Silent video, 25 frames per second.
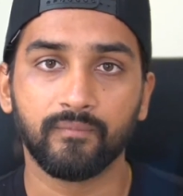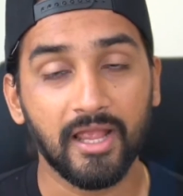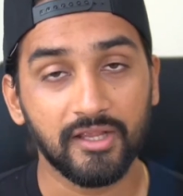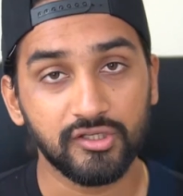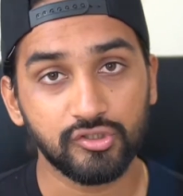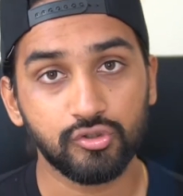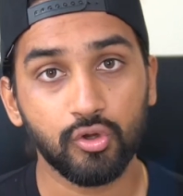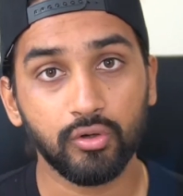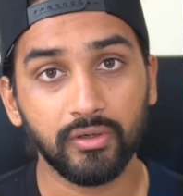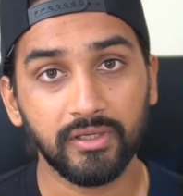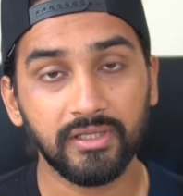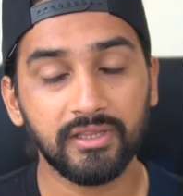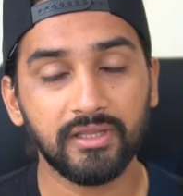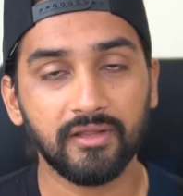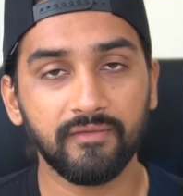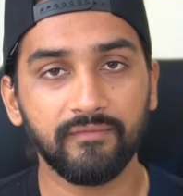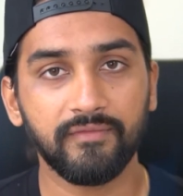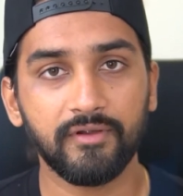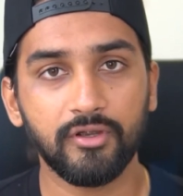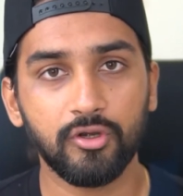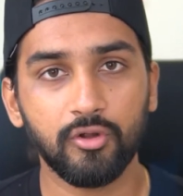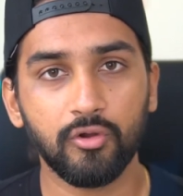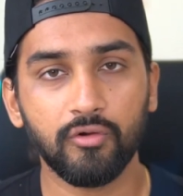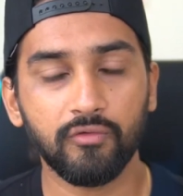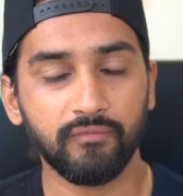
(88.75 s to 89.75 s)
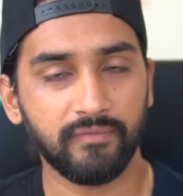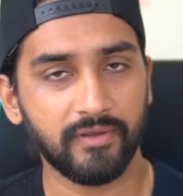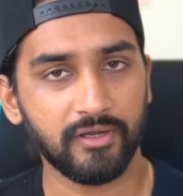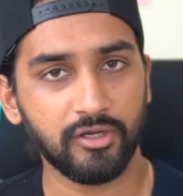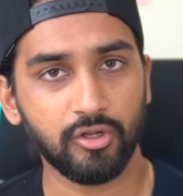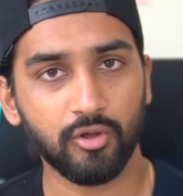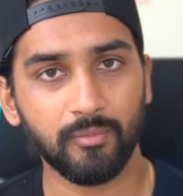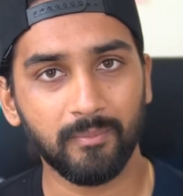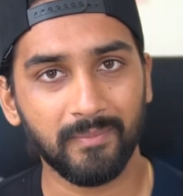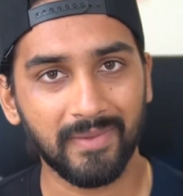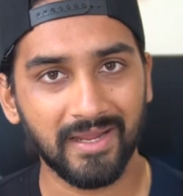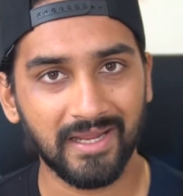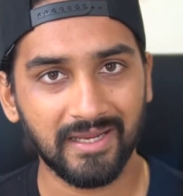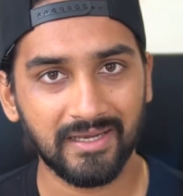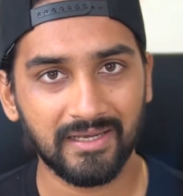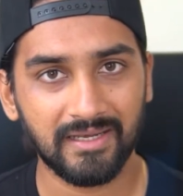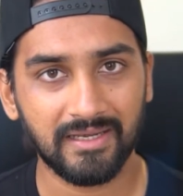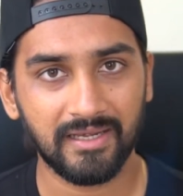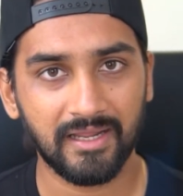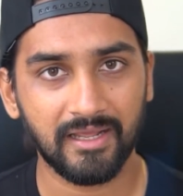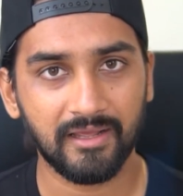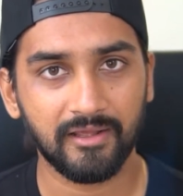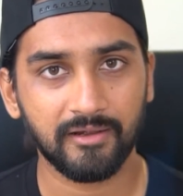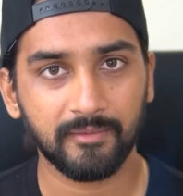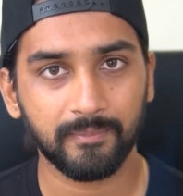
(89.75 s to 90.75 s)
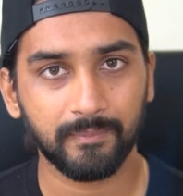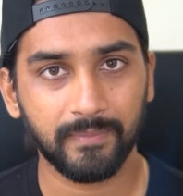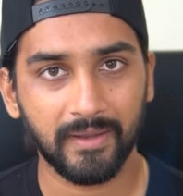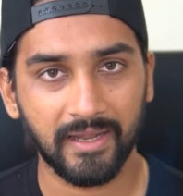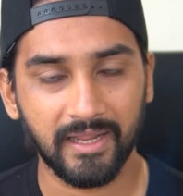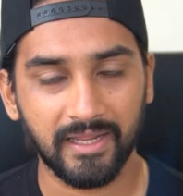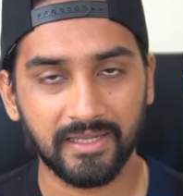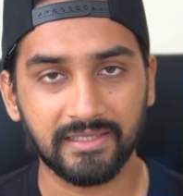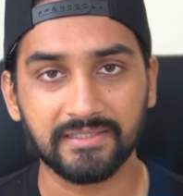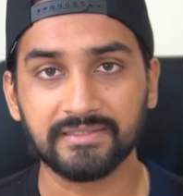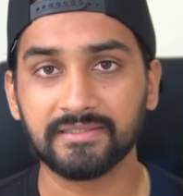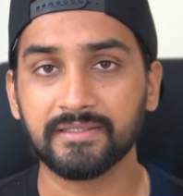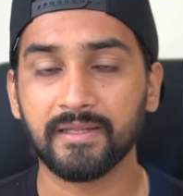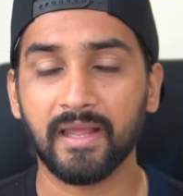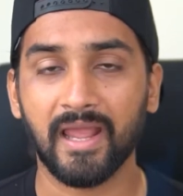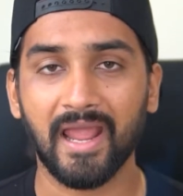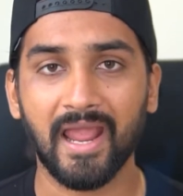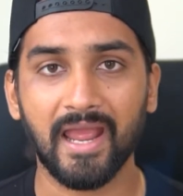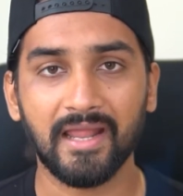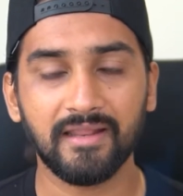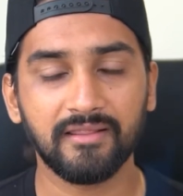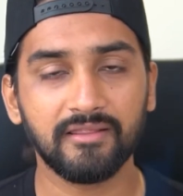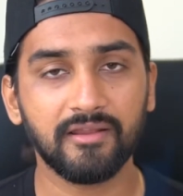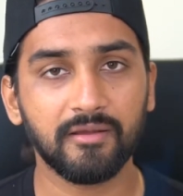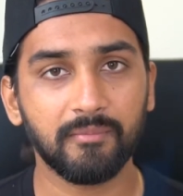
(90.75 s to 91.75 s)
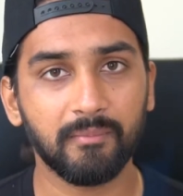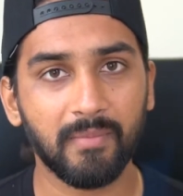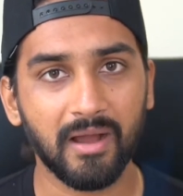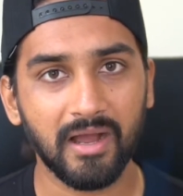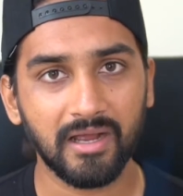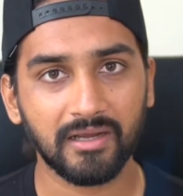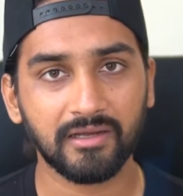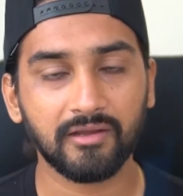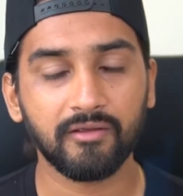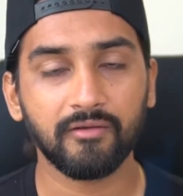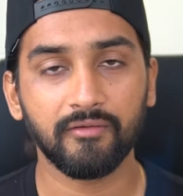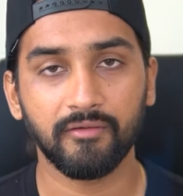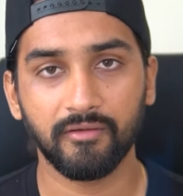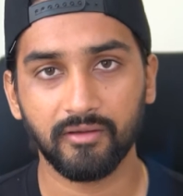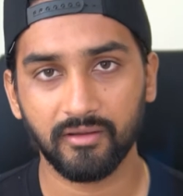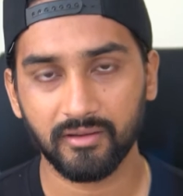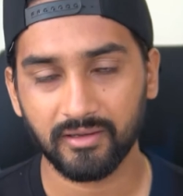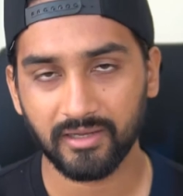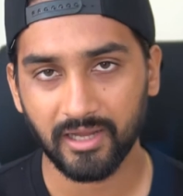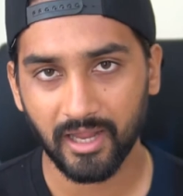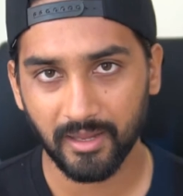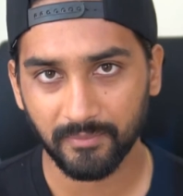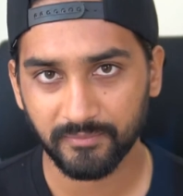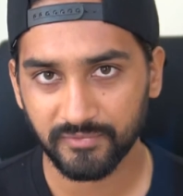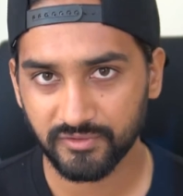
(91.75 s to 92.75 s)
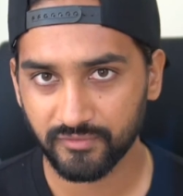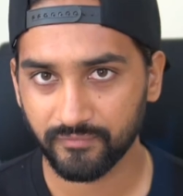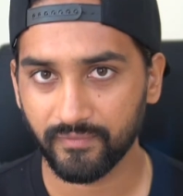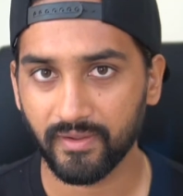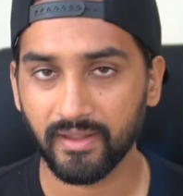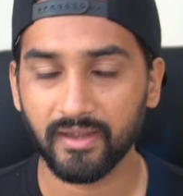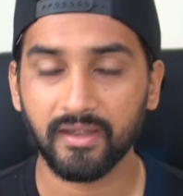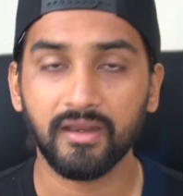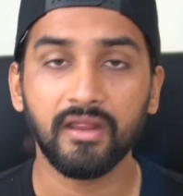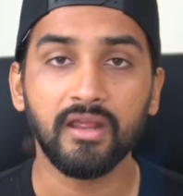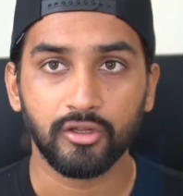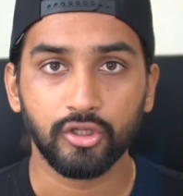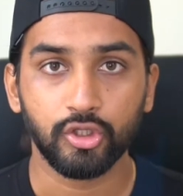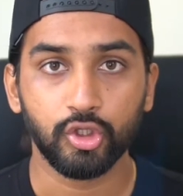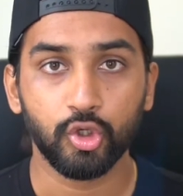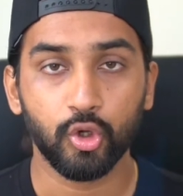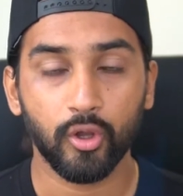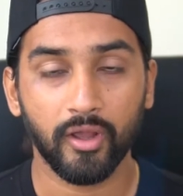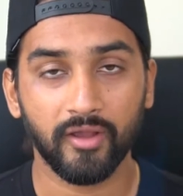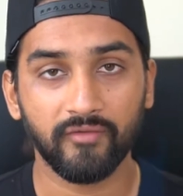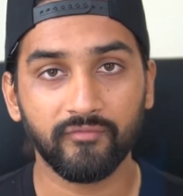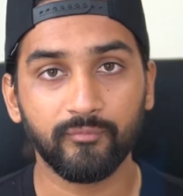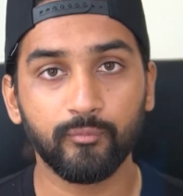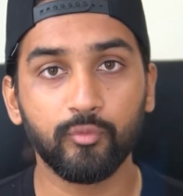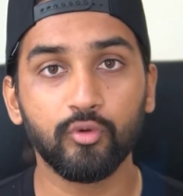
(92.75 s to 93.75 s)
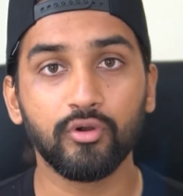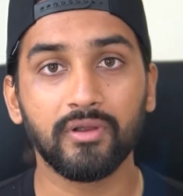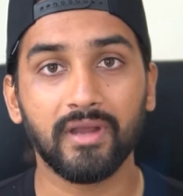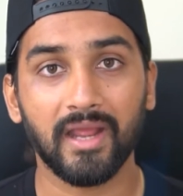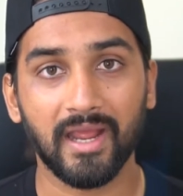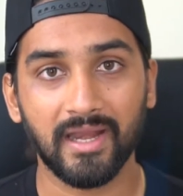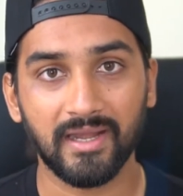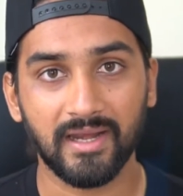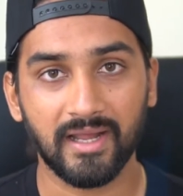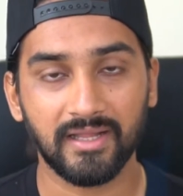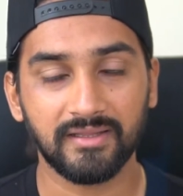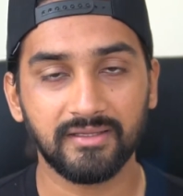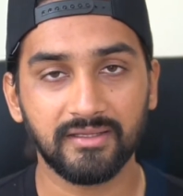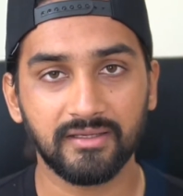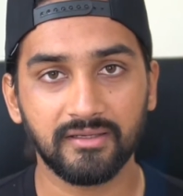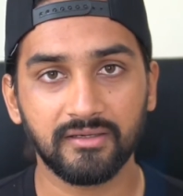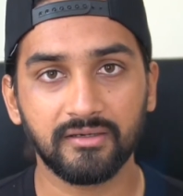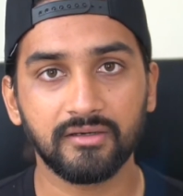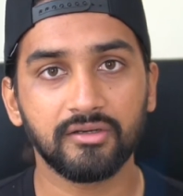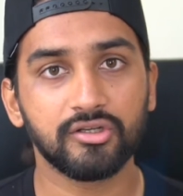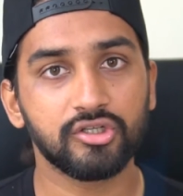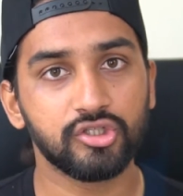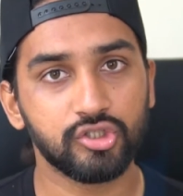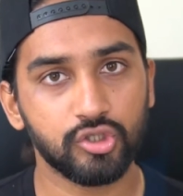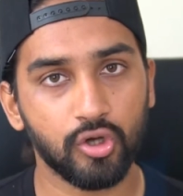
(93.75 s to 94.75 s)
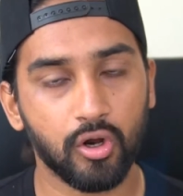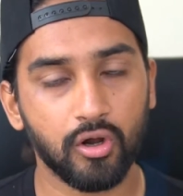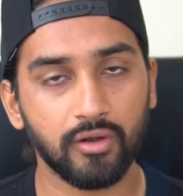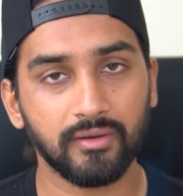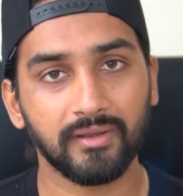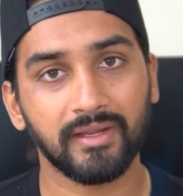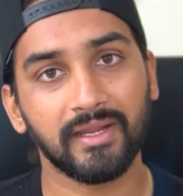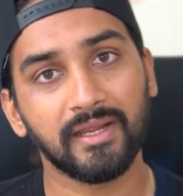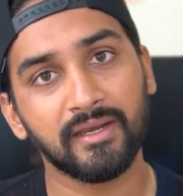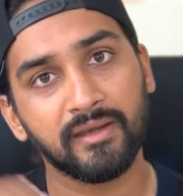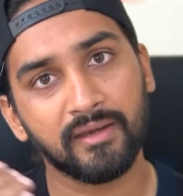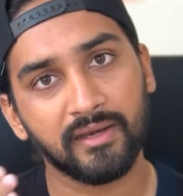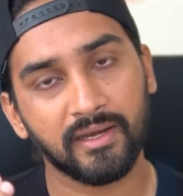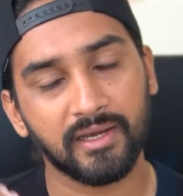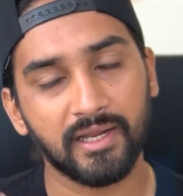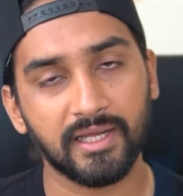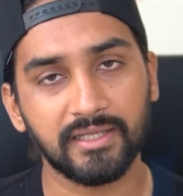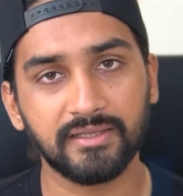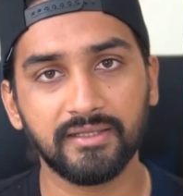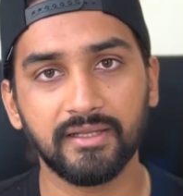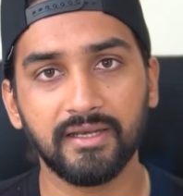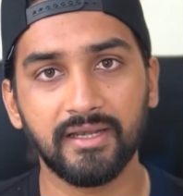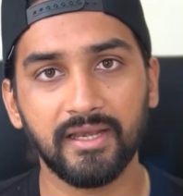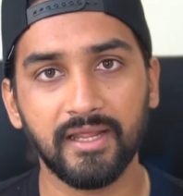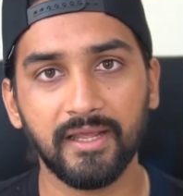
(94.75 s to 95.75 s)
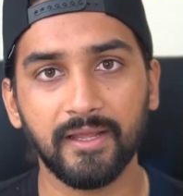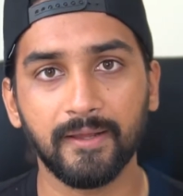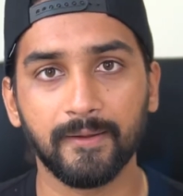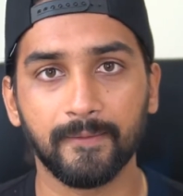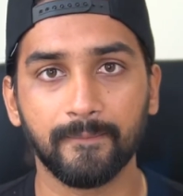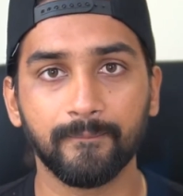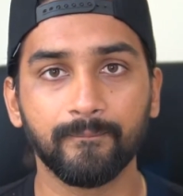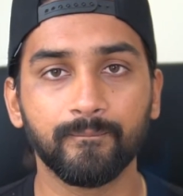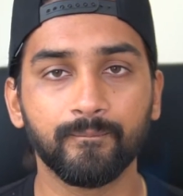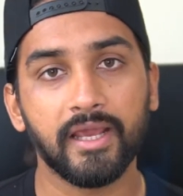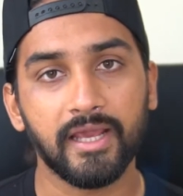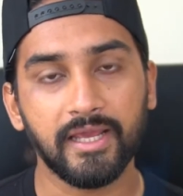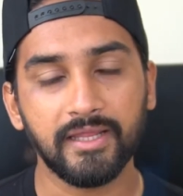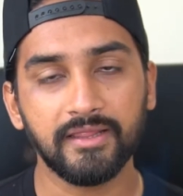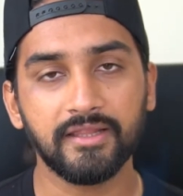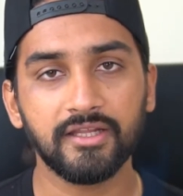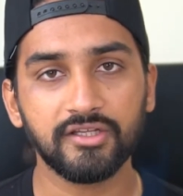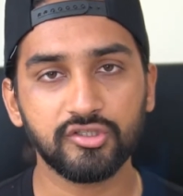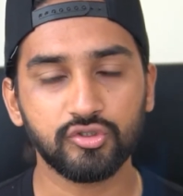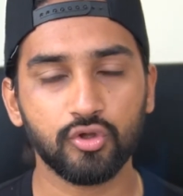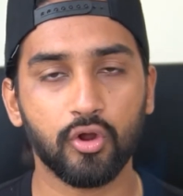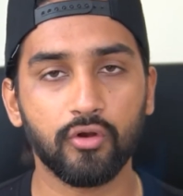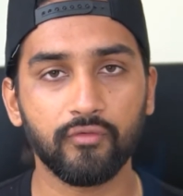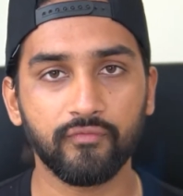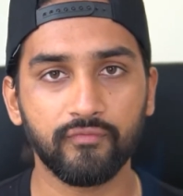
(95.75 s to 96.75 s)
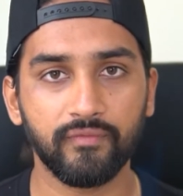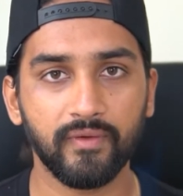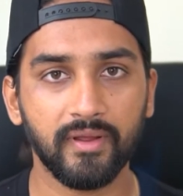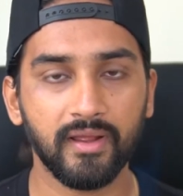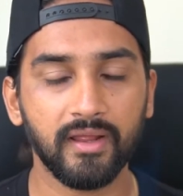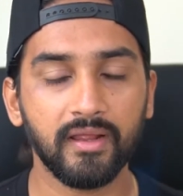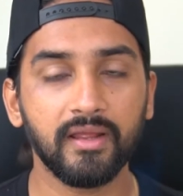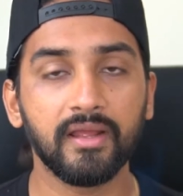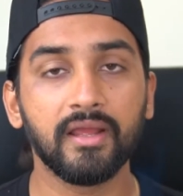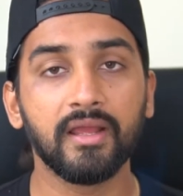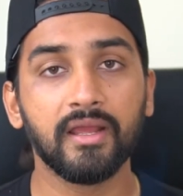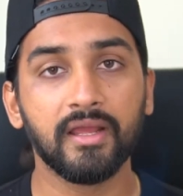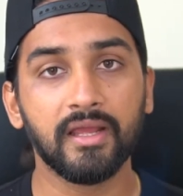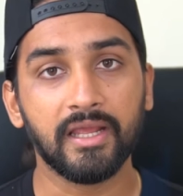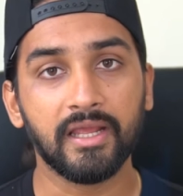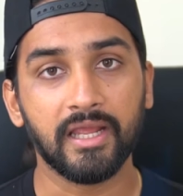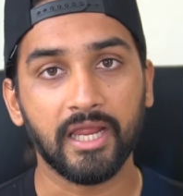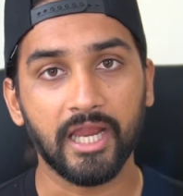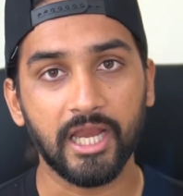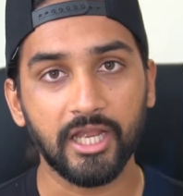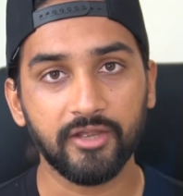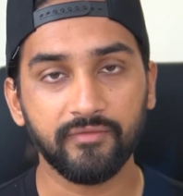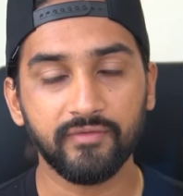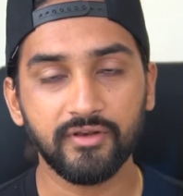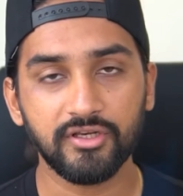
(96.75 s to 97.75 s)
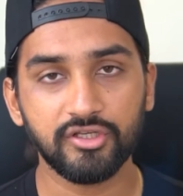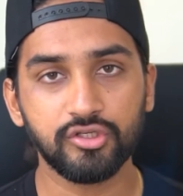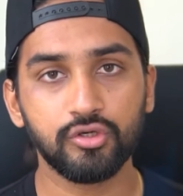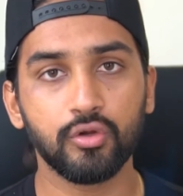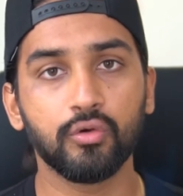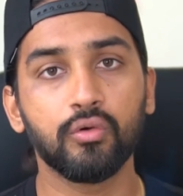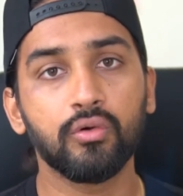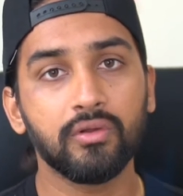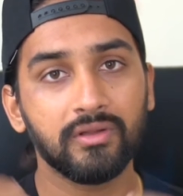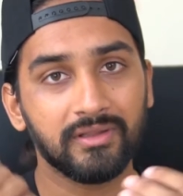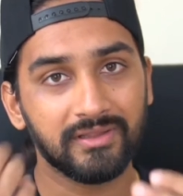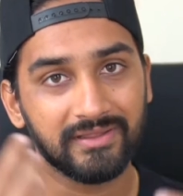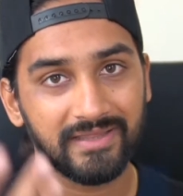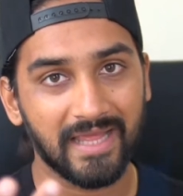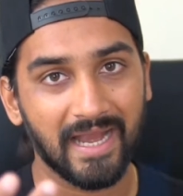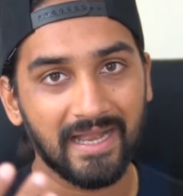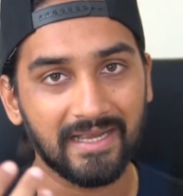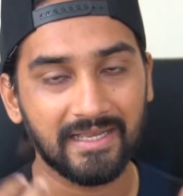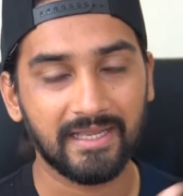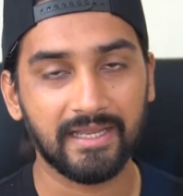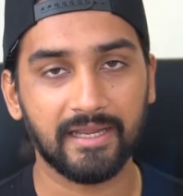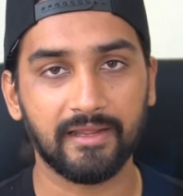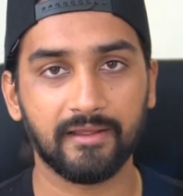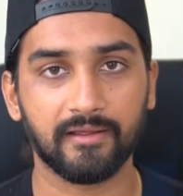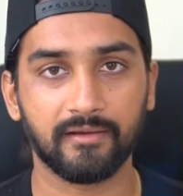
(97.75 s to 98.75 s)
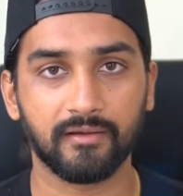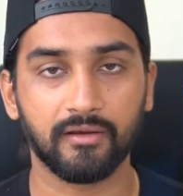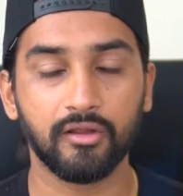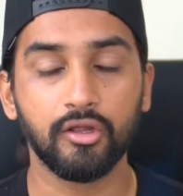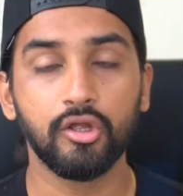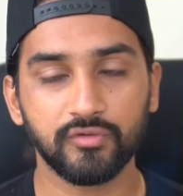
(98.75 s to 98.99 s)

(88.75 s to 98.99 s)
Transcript: So in the video, when your main layer plays and the mark comes where you have put another shot in another layer, in the software it will show that layer.